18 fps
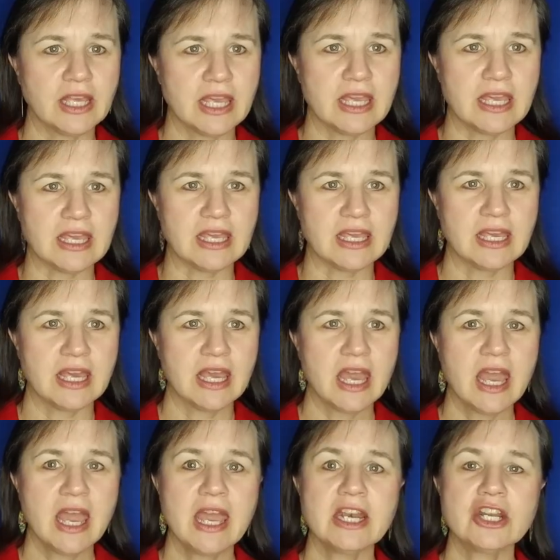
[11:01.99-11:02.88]
e,
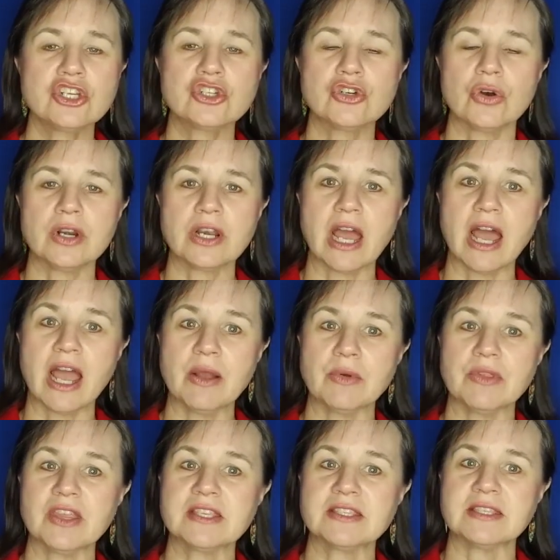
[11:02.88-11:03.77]
and a short i
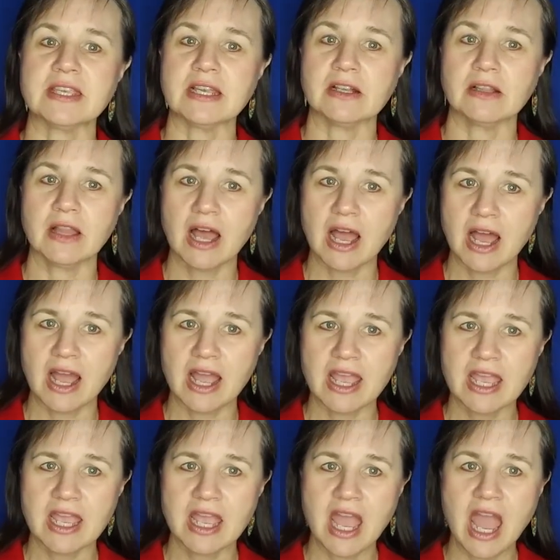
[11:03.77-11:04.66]
with a single
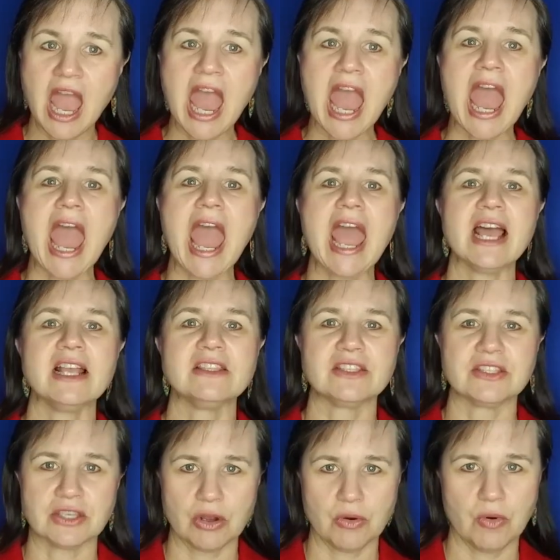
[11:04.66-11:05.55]
i, and
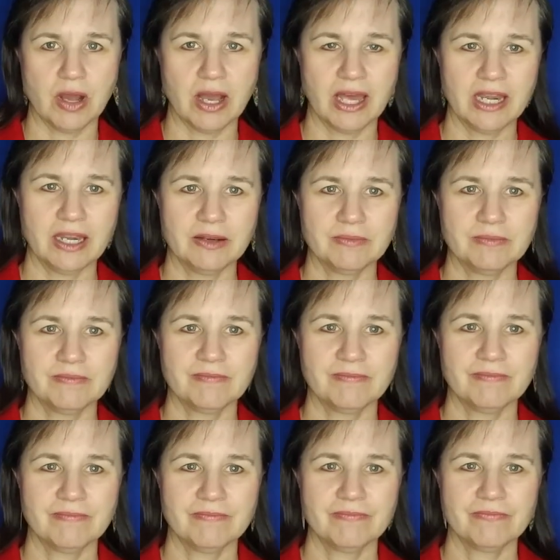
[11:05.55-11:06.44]
so on.
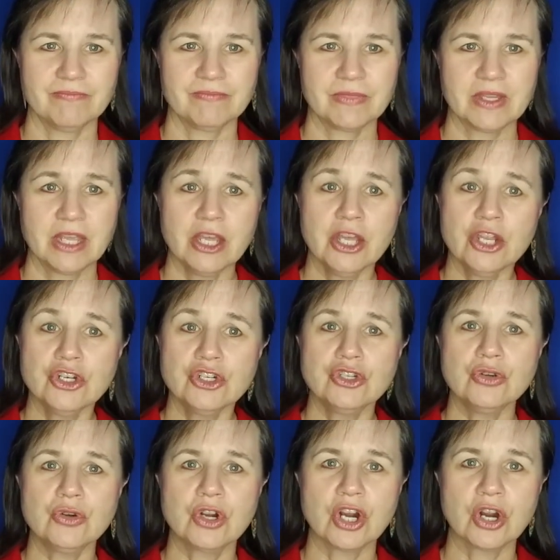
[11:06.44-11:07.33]

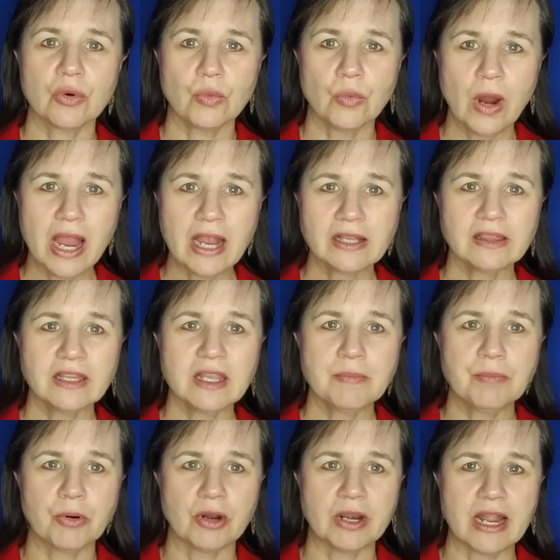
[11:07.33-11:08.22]
To correctly
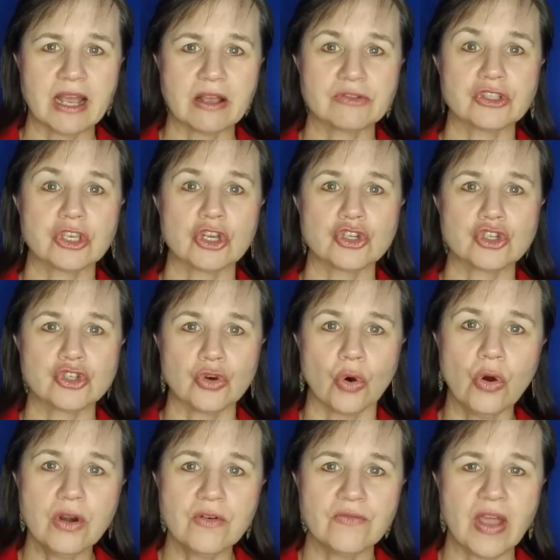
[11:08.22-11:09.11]
pronounce
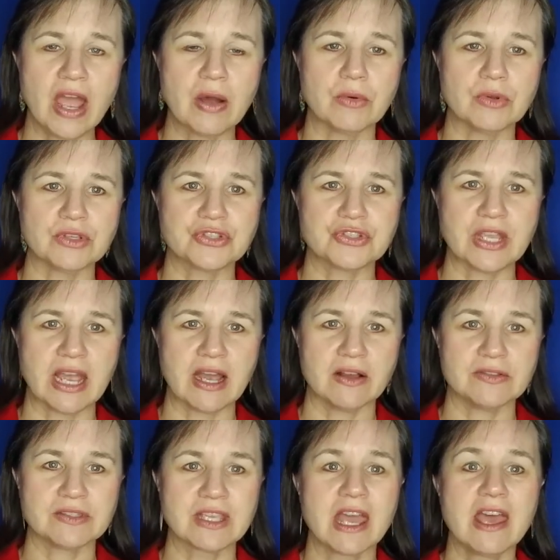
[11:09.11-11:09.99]
short vowel
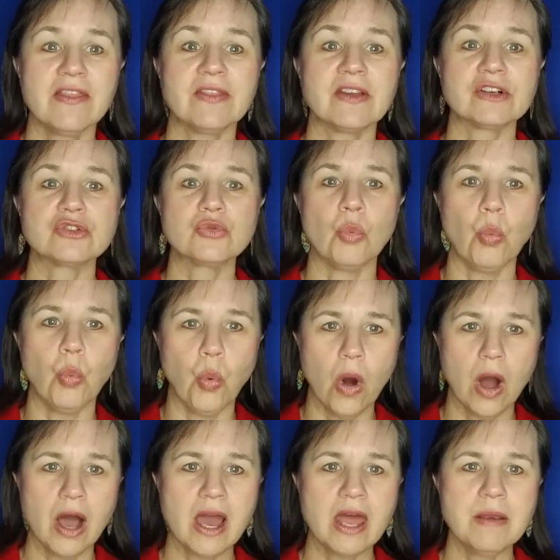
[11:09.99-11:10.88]
sounds, there's
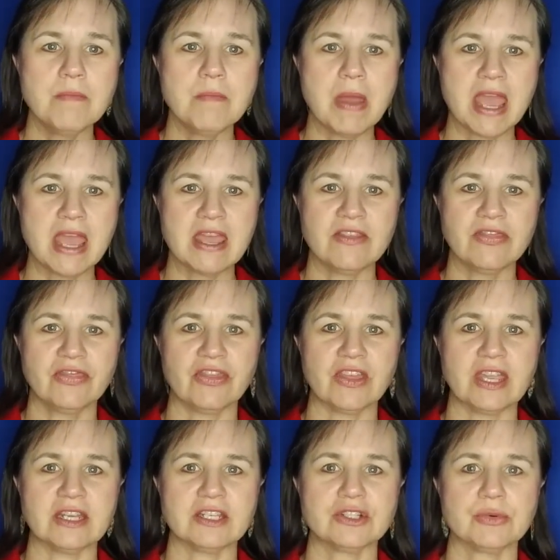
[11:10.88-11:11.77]
one main
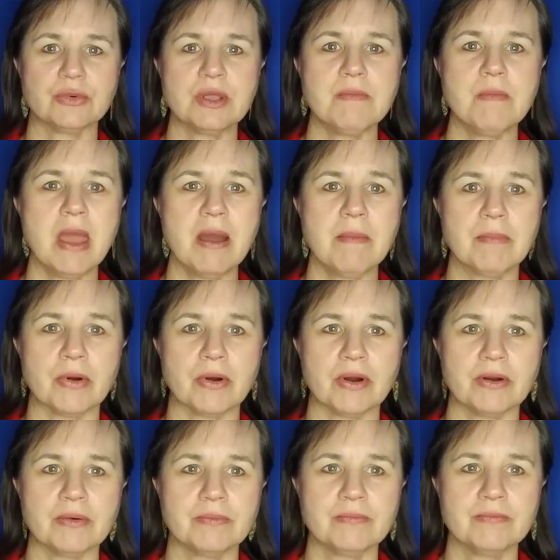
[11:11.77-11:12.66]
thing to
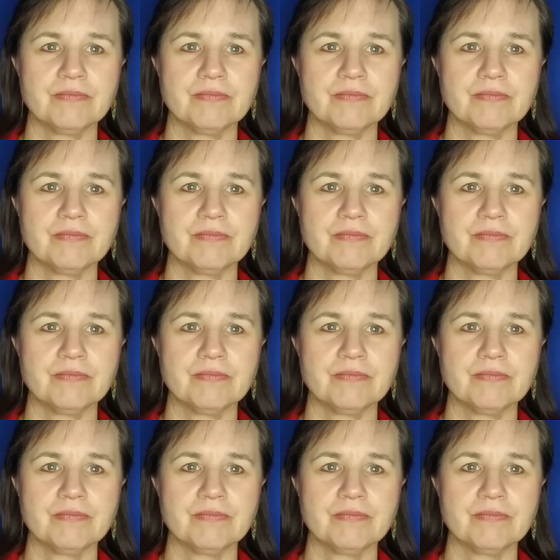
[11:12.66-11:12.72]
remember.